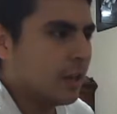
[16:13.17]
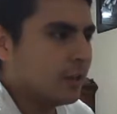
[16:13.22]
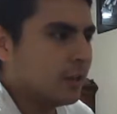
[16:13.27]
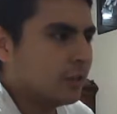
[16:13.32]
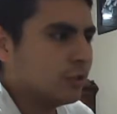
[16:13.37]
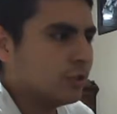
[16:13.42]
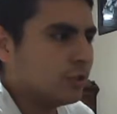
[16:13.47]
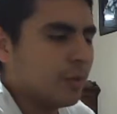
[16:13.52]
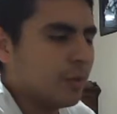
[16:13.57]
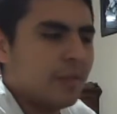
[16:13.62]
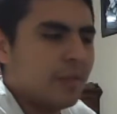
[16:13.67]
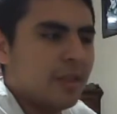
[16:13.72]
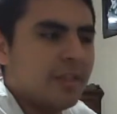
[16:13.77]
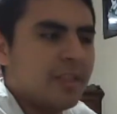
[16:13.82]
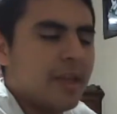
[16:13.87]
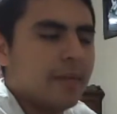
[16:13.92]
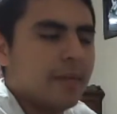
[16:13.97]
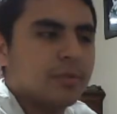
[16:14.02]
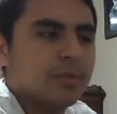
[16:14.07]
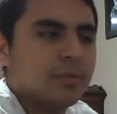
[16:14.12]
something
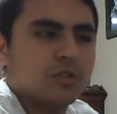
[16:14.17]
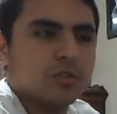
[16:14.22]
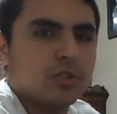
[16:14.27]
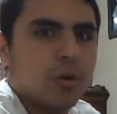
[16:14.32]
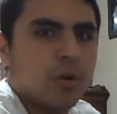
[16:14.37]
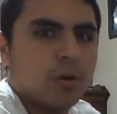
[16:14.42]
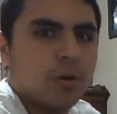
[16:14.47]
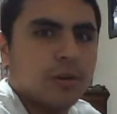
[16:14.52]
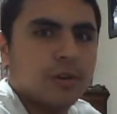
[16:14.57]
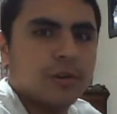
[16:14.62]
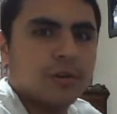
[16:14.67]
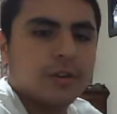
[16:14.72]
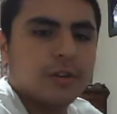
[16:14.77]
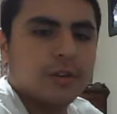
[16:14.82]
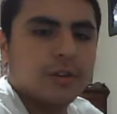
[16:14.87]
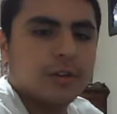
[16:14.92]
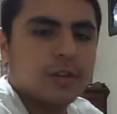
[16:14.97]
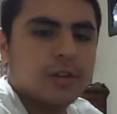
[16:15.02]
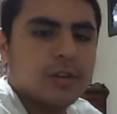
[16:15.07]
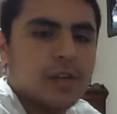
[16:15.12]
that bizarre
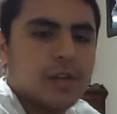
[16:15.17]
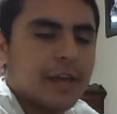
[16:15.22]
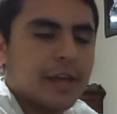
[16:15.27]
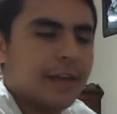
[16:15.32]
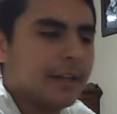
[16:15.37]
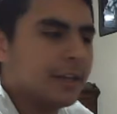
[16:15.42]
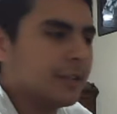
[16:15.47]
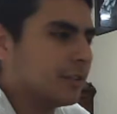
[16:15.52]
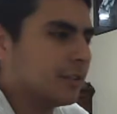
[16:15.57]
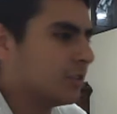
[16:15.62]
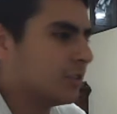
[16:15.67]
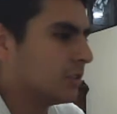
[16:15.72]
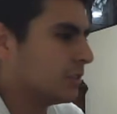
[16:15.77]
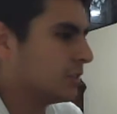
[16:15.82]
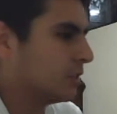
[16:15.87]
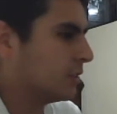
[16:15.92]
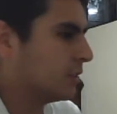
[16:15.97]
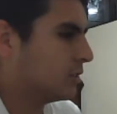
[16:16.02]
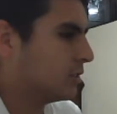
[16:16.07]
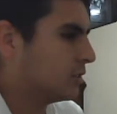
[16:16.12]
is
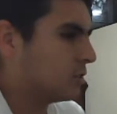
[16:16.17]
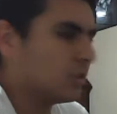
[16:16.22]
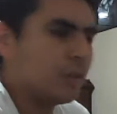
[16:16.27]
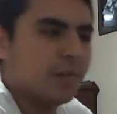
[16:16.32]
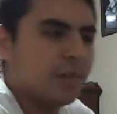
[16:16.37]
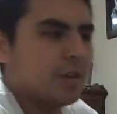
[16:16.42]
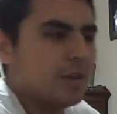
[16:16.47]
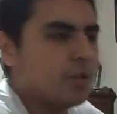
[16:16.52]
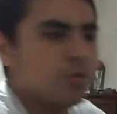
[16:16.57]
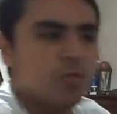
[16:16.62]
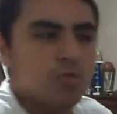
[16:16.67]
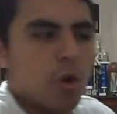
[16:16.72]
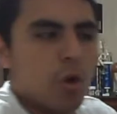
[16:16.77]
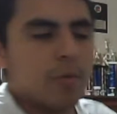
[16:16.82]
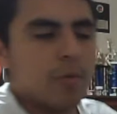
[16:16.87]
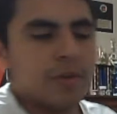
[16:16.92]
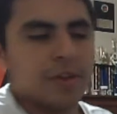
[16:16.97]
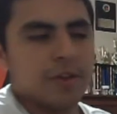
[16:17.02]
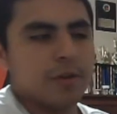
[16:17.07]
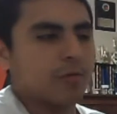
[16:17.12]
something you
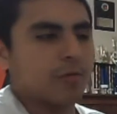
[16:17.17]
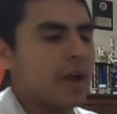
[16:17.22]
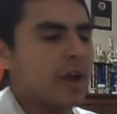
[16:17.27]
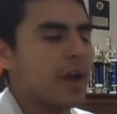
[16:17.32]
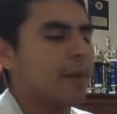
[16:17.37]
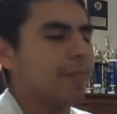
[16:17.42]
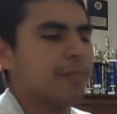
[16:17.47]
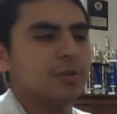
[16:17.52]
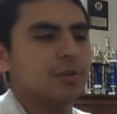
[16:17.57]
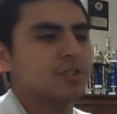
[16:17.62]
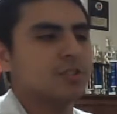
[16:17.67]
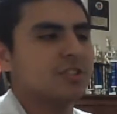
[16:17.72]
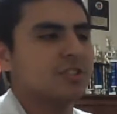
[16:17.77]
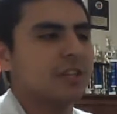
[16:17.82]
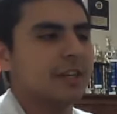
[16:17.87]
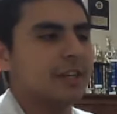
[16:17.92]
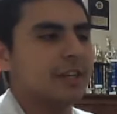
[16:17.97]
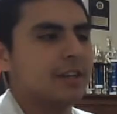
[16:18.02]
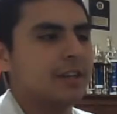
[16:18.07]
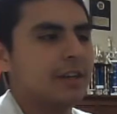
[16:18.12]
don't hear rappers
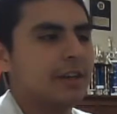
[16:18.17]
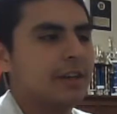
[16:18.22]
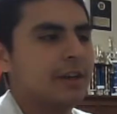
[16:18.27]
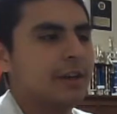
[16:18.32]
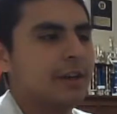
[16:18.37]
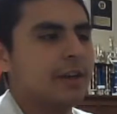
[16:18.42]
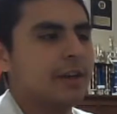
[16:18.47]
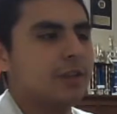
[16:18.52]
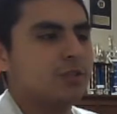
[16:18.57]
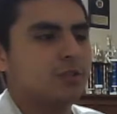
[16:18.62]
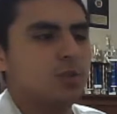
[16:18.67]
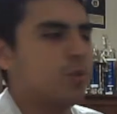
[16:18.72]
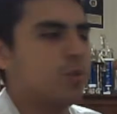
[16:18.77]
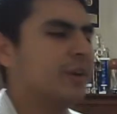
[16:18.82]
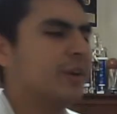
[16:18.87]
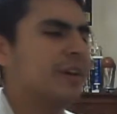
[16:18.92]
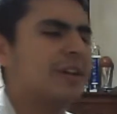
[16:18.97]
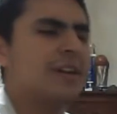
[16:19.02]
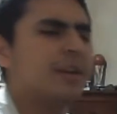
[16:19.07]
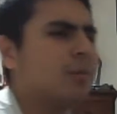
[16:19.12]
like
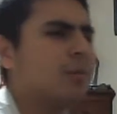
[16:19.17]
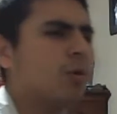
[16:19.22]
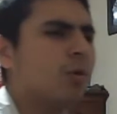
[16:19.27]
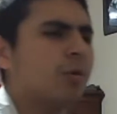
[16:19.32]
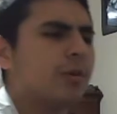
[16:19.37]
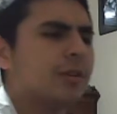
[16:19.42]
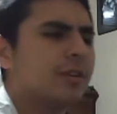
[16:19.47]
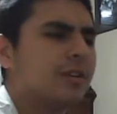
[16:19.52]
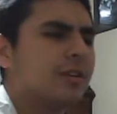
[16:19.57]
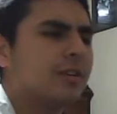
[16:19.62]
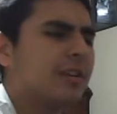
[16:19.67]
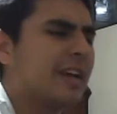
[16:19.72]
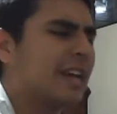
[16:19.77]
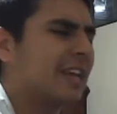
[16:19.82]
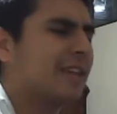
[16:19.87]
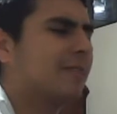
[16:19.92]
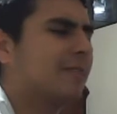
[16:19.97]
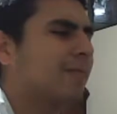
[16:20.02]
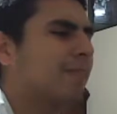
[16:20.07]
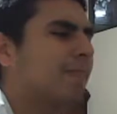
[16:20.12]
doing anymore. Like,
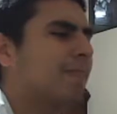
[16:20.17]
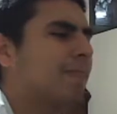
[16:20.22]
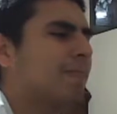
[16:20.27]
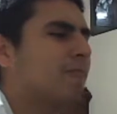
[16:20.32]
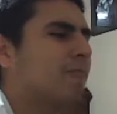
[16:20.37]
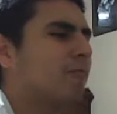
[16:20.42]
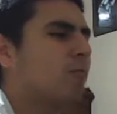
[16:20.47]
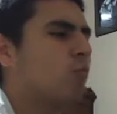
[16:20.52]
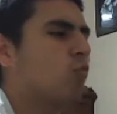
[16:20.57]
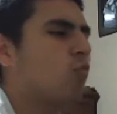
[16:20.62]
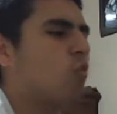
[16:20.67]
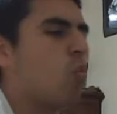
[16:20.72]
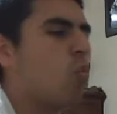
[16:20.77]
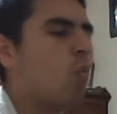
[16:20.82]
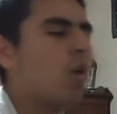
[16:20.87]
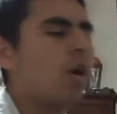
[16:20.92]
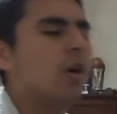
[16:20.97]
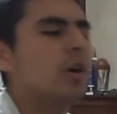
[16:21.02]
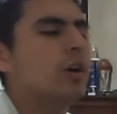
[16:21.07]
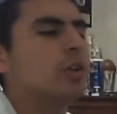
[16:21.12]

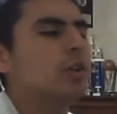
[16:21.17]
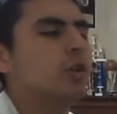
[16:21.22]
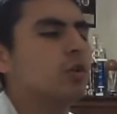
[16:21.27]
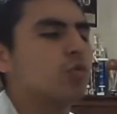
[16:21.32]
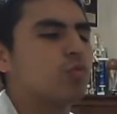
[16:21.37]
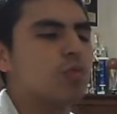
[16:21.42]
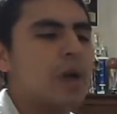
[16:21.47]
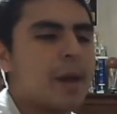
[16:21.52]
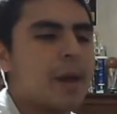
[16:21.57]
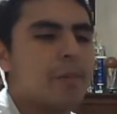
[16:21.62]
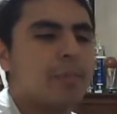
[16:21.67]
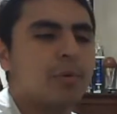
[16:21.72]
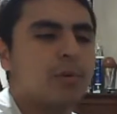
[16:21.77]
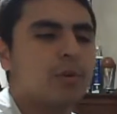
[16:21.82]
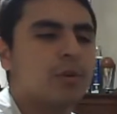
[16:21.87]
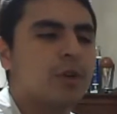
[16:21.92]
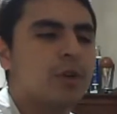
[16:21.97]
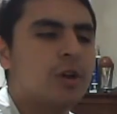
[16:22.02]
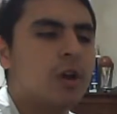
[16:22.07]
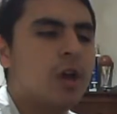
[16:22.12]
what other
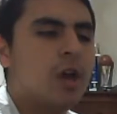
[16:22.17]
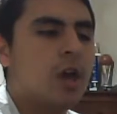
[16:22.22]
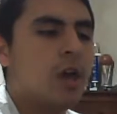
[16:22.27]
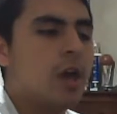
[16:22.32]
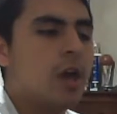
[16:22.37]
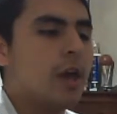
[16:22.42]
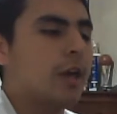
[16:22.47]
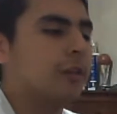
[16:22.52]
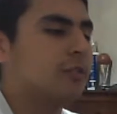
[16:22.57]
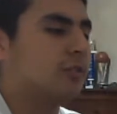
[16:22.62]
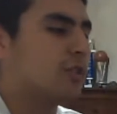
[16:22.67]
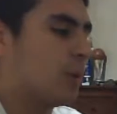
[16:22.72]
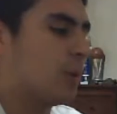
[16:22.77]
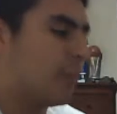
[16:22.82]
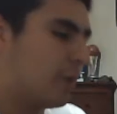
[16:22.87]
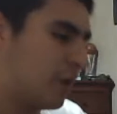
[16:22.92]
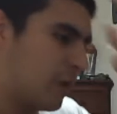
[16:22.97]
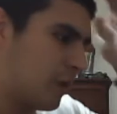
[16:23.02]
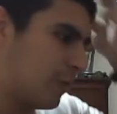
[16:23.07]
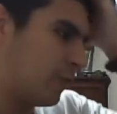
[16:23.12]
rapper is
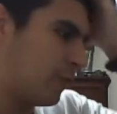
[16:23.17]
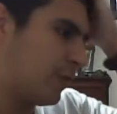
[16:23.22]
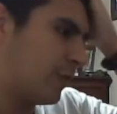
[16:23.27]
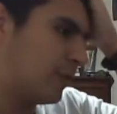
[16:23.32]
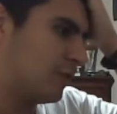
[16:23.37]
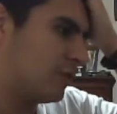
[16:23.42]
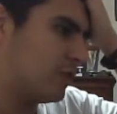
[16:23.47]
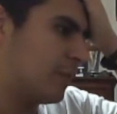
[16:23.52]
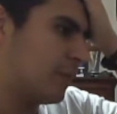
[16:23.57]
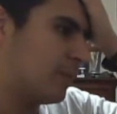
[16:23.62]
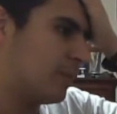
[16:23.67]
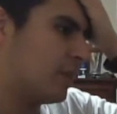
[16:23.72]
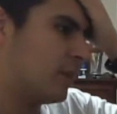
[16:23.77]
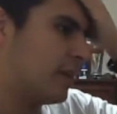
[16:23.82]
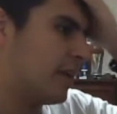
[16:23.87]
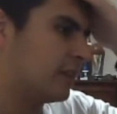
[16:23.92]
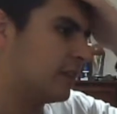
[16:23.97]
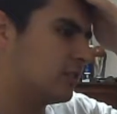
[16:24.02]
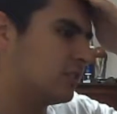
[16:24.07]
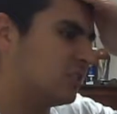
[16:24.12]
coming up with something
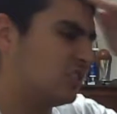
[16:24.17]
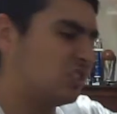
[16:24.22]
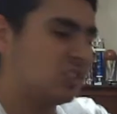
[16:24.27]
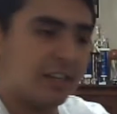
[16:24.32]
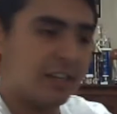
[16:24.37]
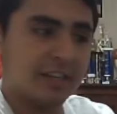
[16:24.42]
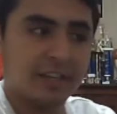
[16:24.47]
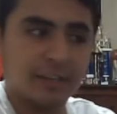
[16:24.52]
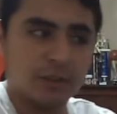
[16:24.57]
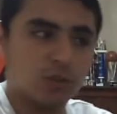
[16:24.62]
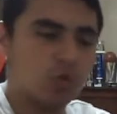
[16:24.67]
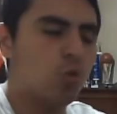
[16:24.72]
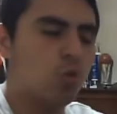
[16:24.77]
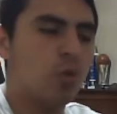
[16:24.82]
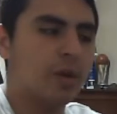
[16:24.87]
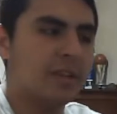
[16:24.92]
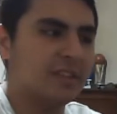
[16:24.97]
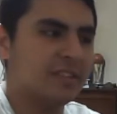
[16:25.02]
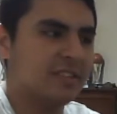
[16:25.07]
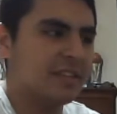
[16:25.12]
as sick and
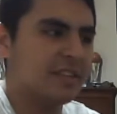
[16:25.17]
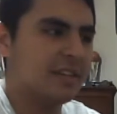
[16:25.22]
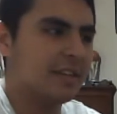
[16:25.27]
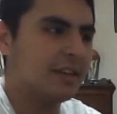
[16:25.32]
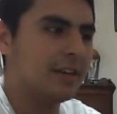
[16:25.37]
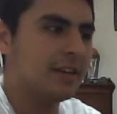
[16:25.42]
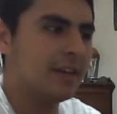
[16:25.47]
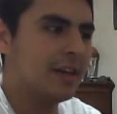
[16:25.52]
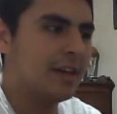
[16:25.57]
twisted